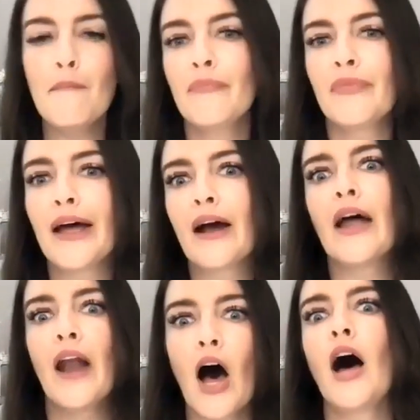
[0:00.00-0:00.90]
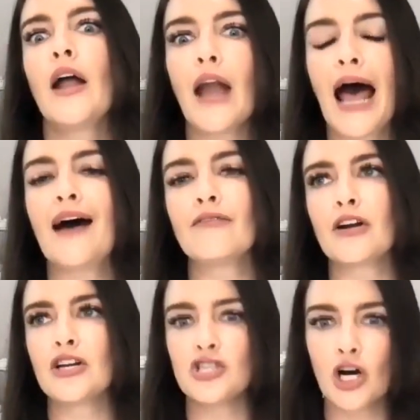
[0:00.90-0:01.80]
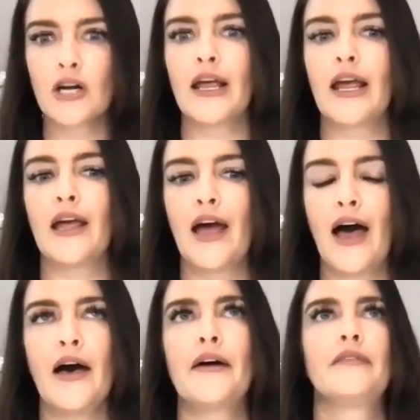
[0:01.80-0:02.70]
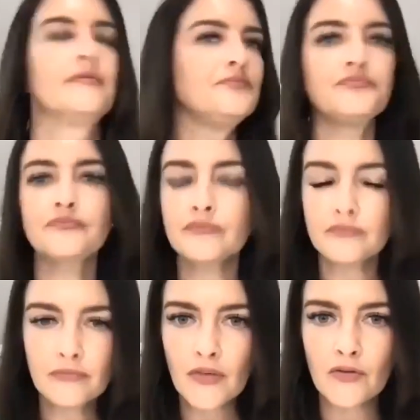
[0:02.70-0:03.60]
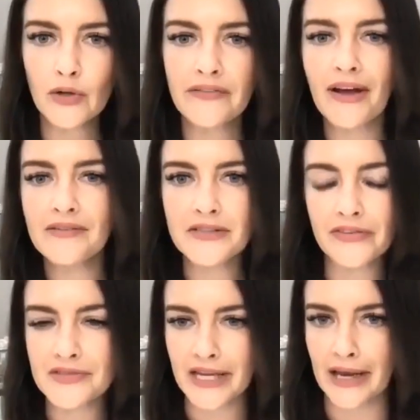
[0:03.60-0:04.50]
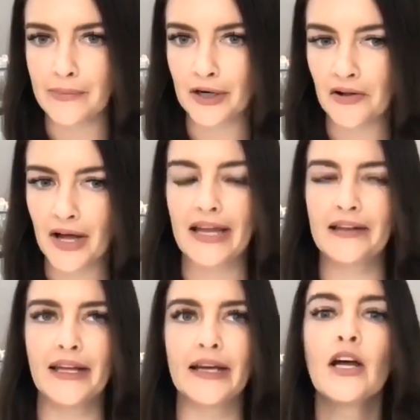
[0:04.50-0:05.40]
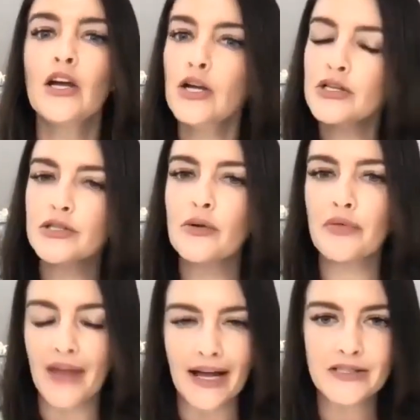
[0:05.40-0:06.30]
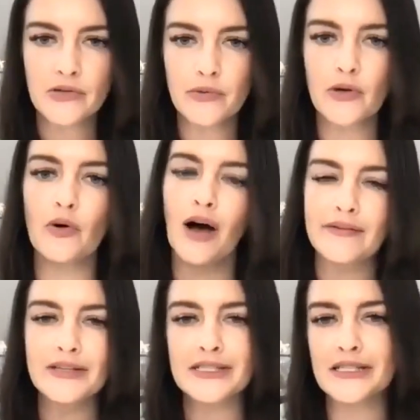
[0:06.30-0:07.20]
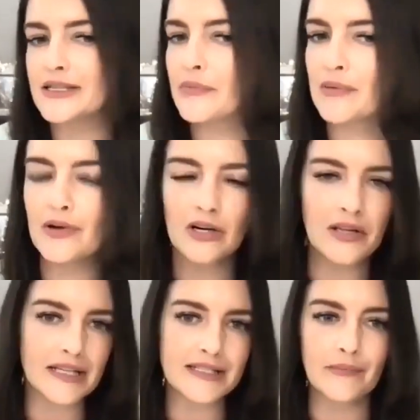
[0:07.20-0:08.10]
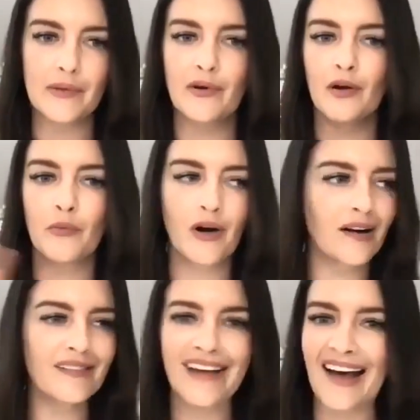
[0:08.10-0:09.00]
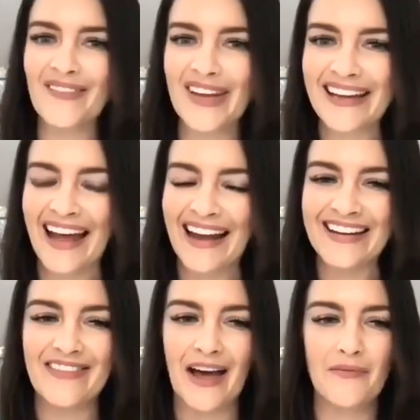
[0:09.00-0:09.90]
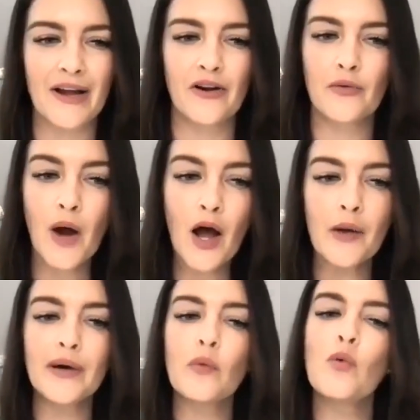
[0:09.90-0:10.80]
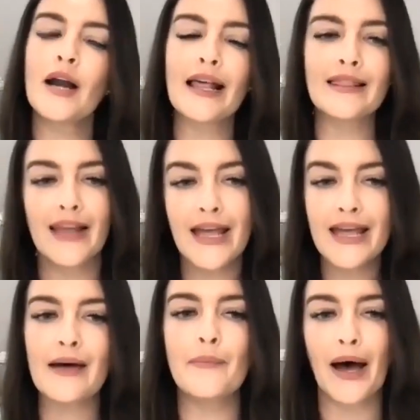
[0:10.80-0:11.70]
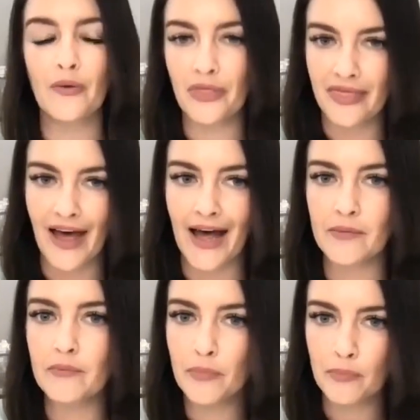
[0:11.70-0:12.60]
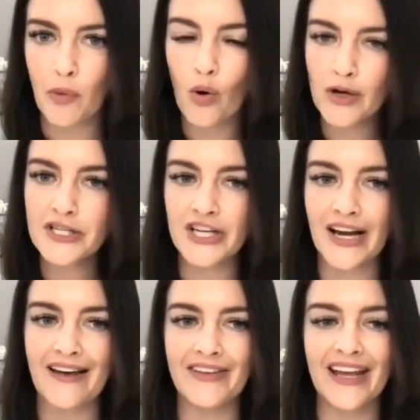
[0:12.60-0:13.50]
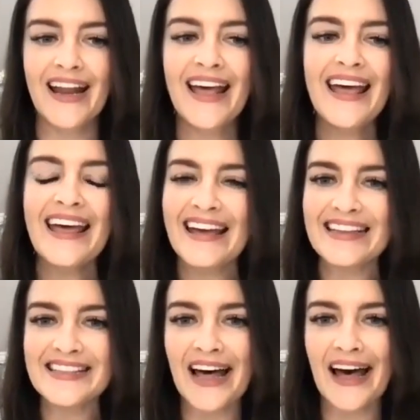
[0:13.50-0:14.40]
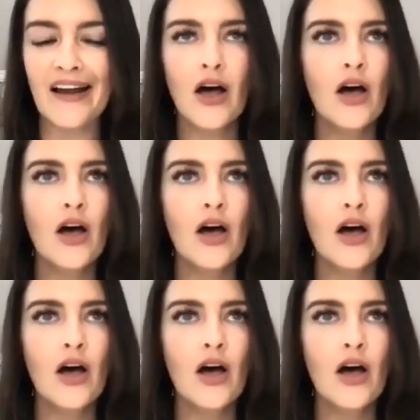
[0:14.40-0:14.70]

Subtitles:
like an on average earning of 45 to 50K per client. Like, so that's super cool. Obviously, some people are less, some people are more, not making any of that right or wrong. But what I like about that portion of it is that